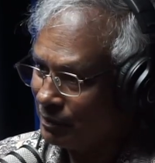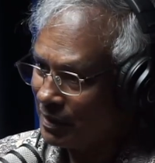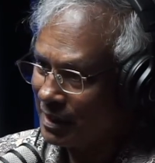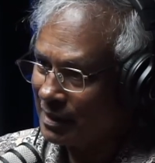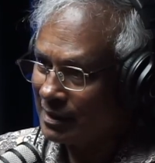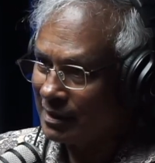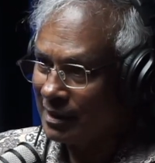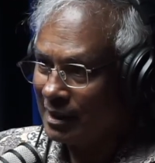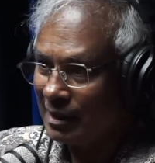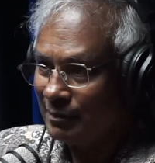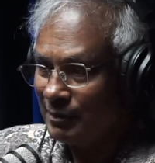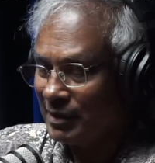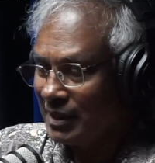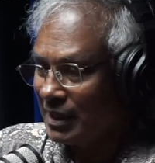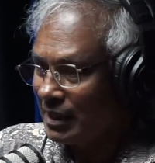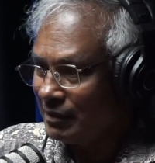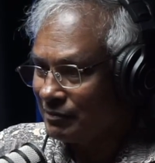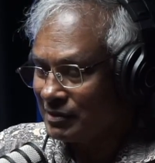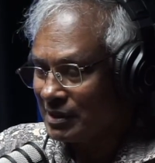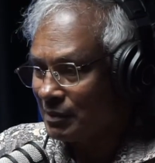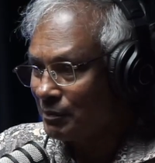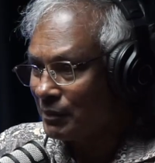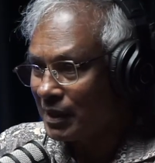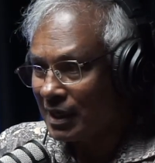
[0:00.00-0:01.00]
and plant them and
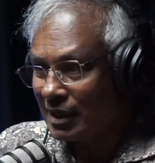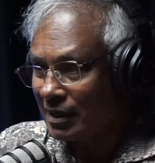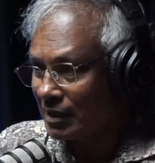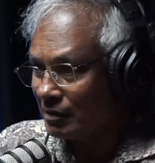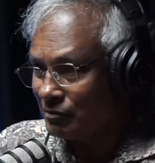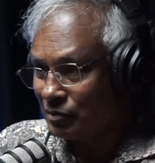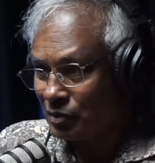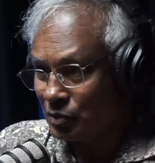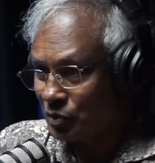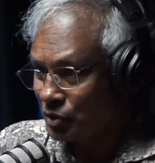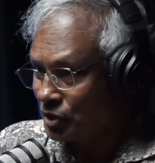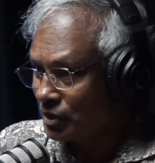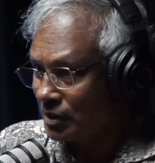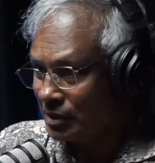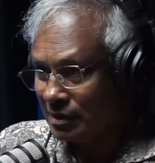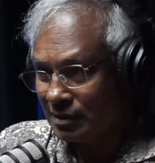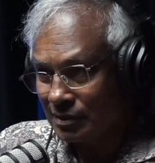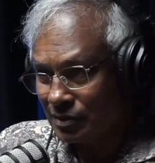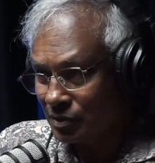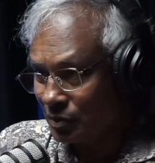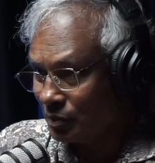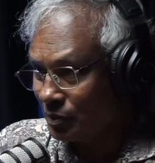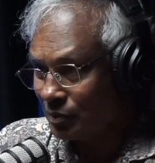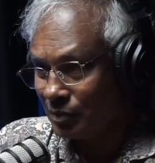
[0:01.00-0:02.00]
have some color
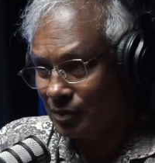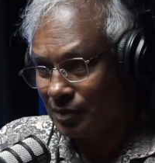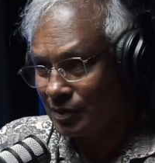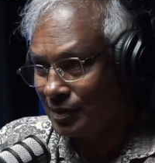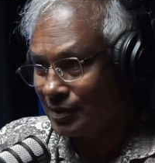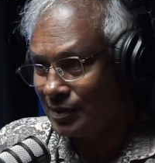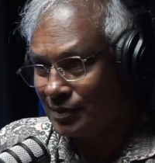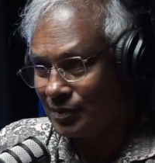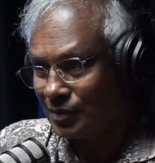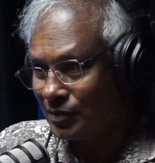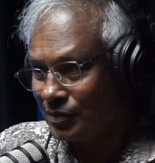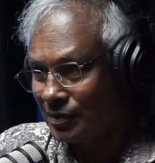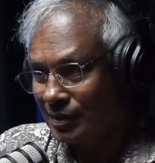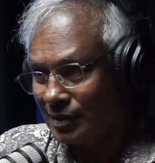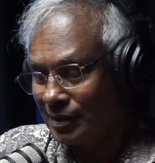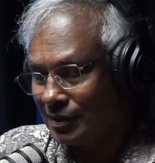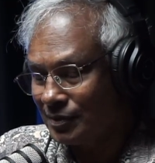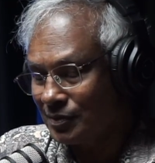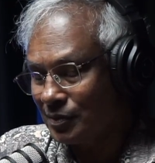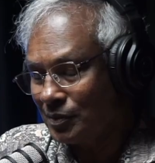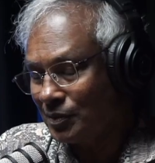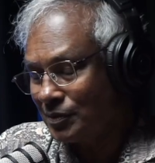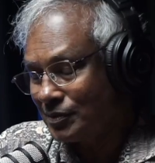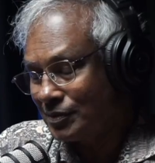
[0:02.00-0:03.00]
revolution. So
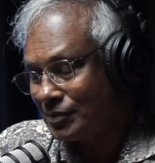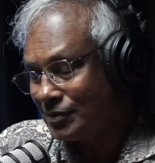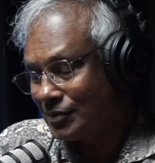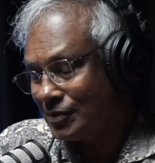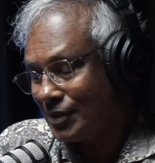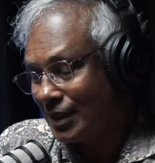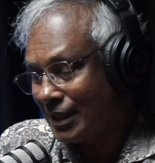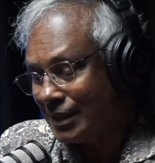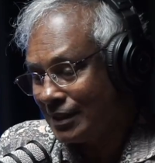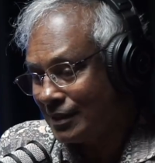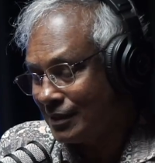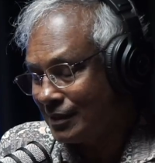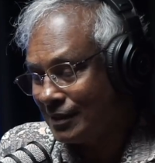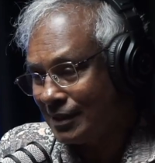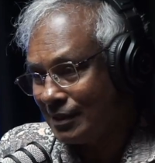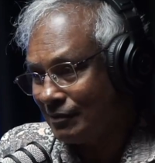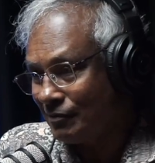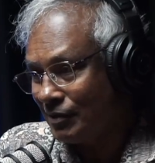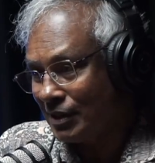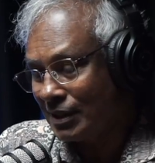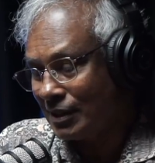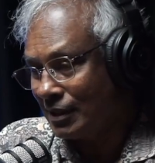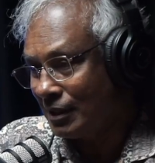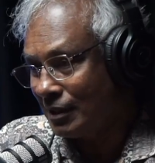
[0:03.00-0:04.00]
China
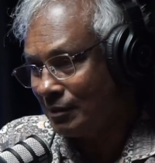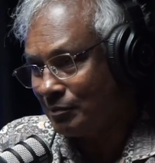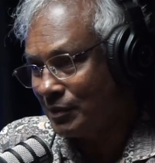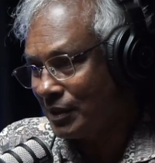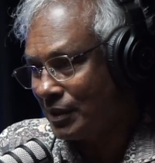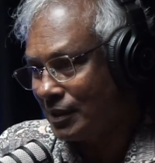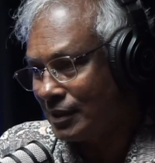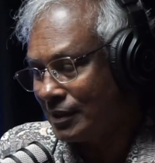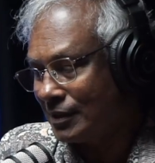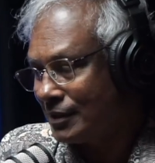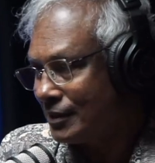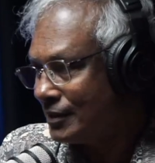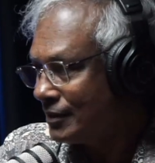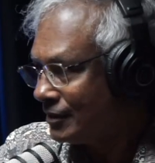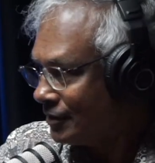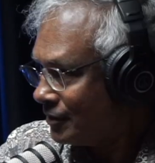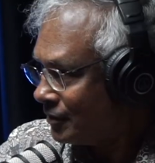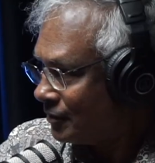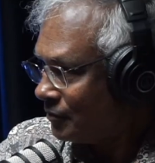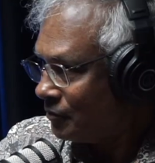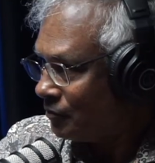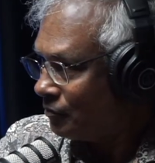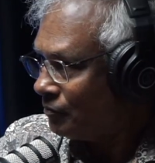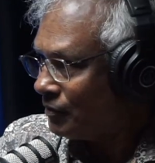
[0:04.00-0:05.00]
and Vietnam are
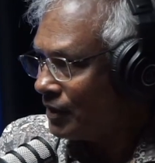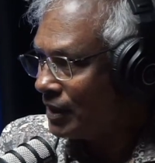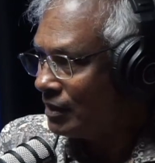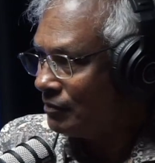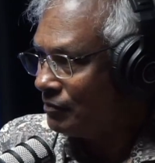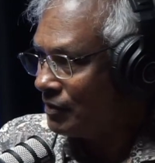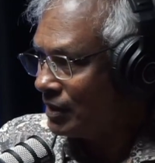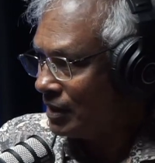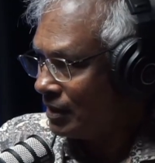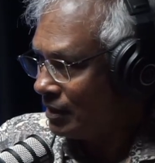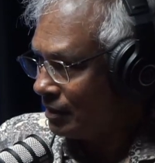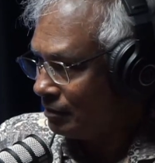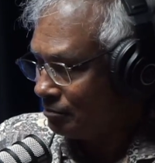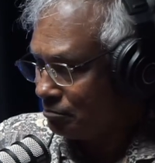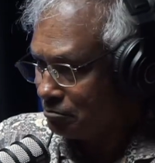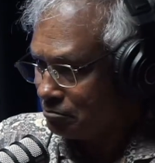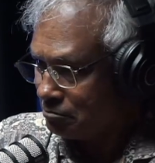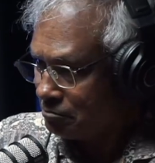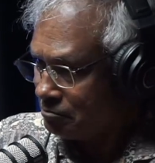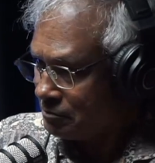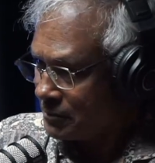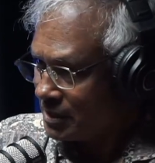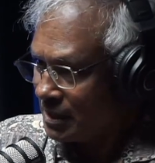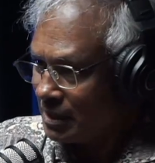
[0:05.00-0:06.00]
very, very
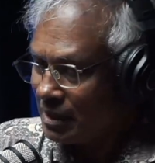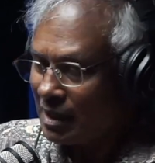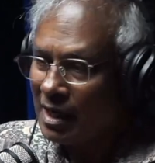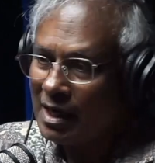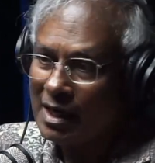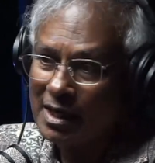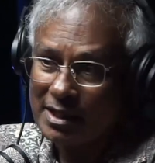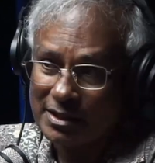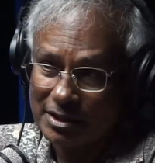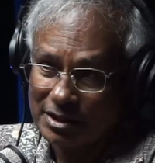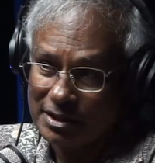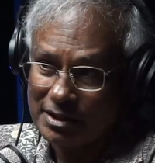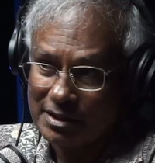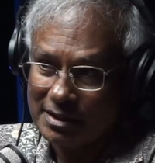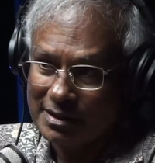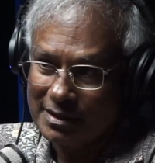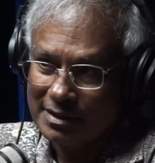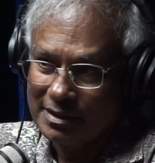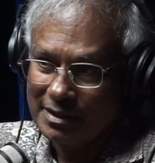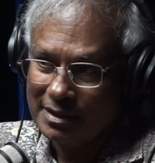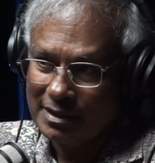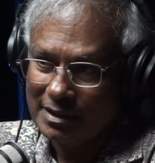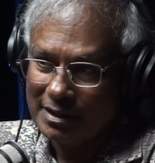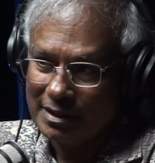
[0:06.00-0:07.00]
harsh.
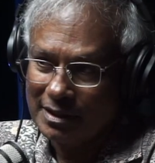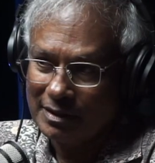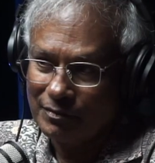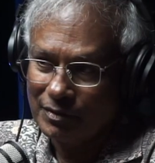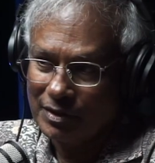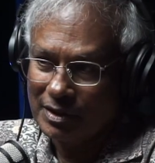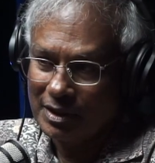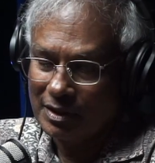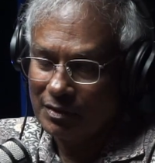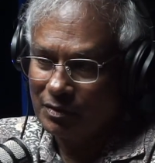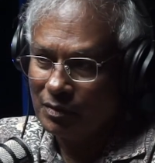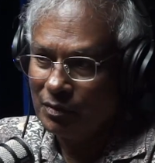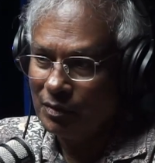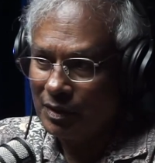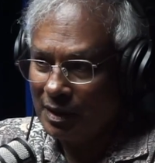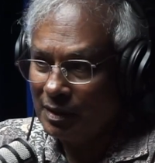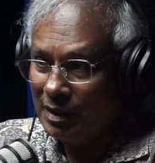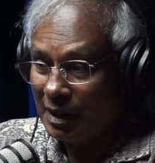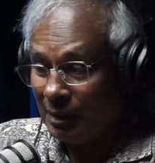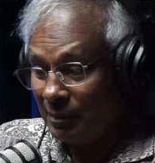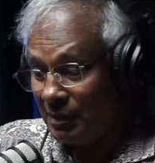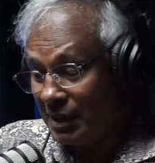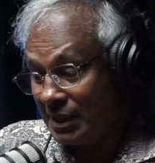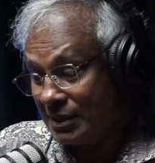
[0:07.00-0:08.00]
You do,
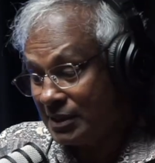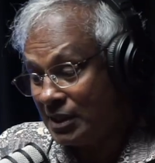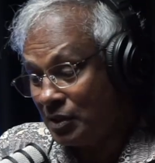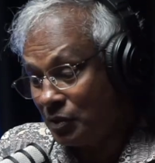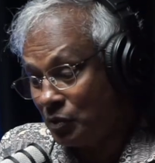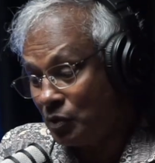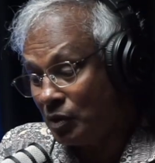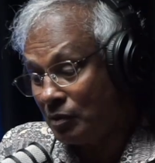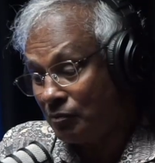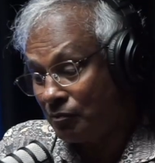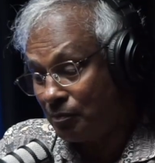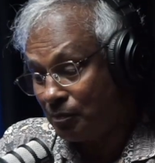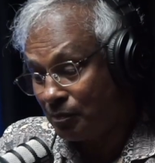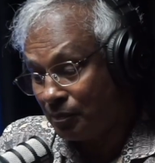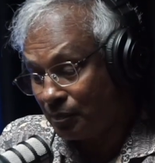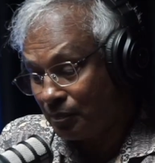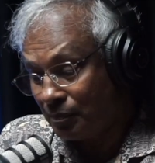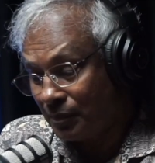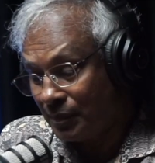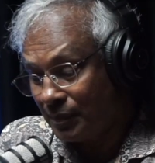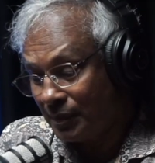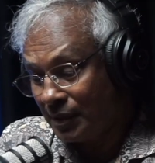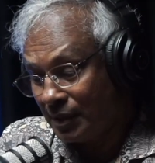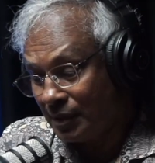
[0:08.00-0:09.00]
let's say you
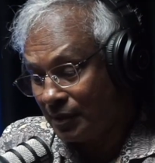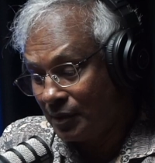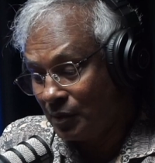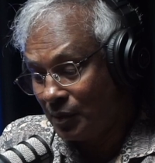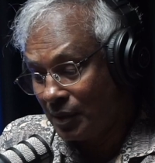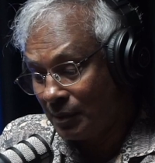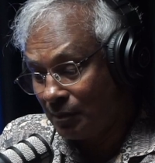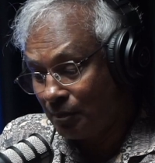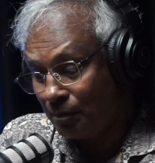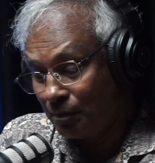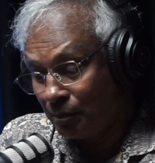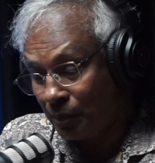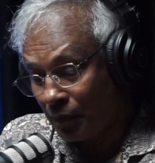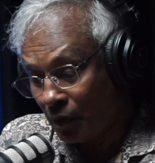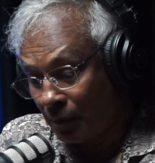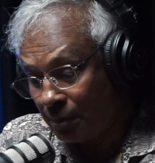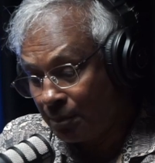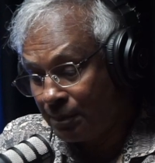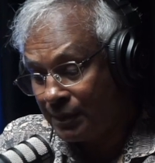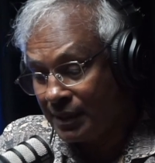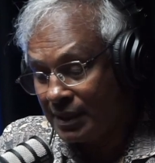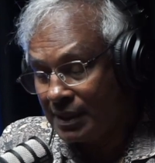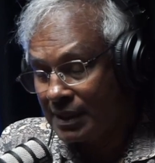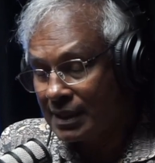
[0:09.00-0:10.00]
do a
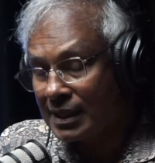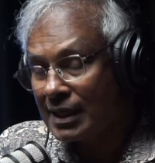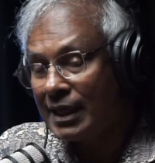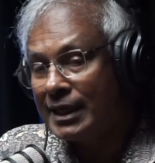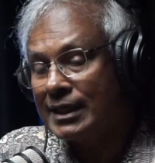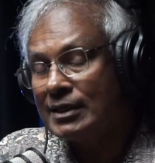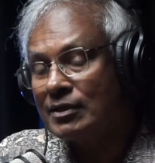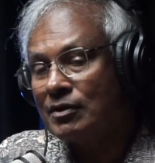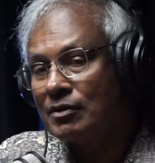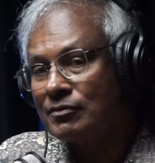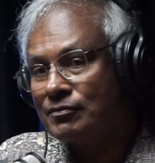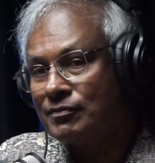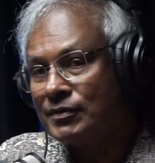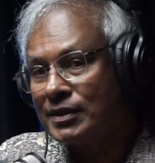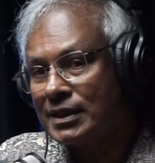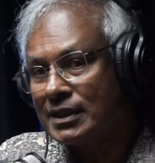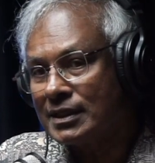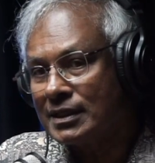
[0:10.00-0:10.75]
proper kind of,